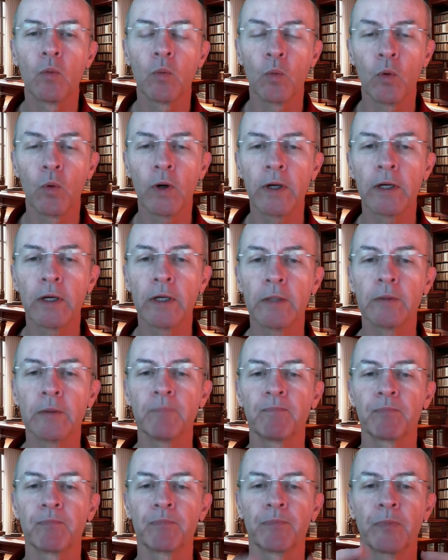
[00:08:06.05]
one,
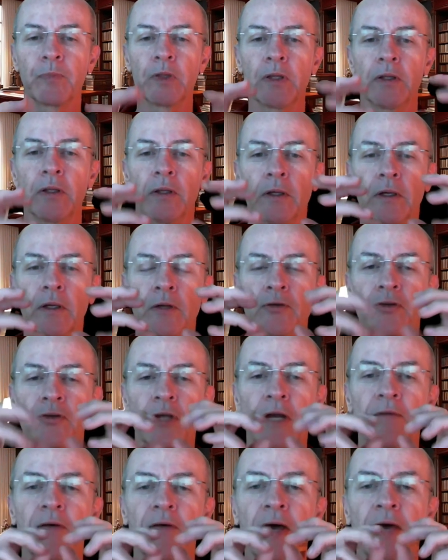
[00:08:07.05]

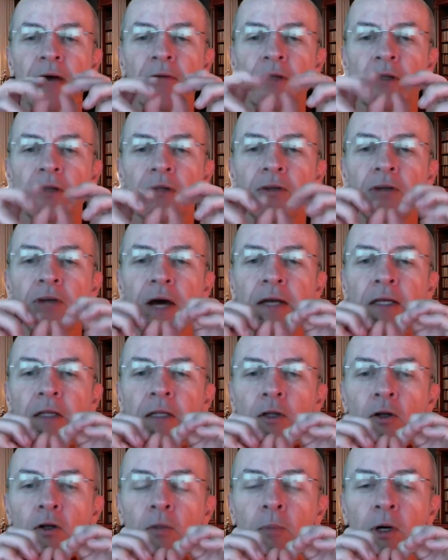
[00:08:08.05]
instead of having the tiny
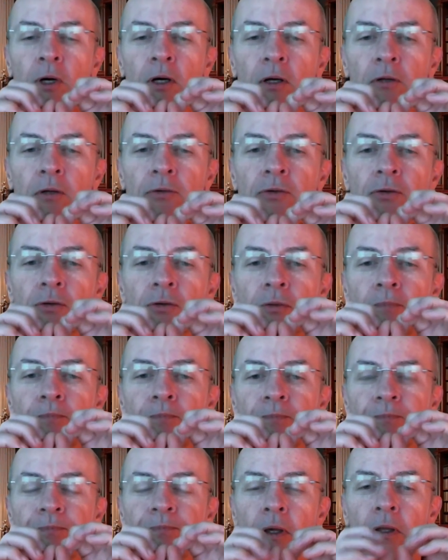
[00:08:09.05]
little balls
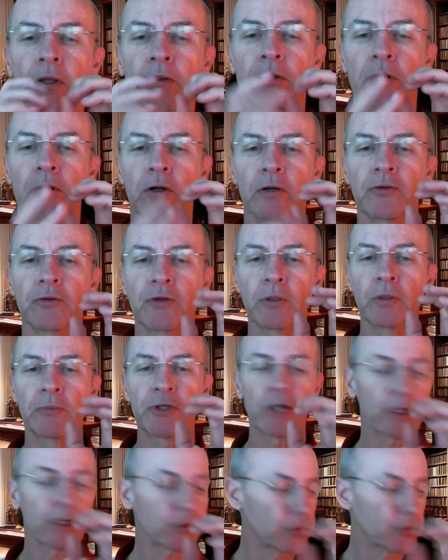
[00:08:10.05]
that are
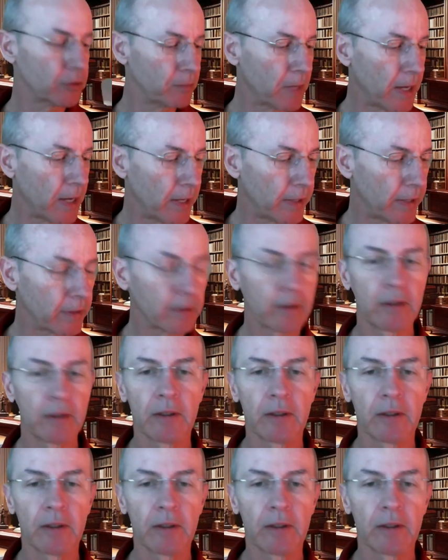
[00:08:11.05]
subject to my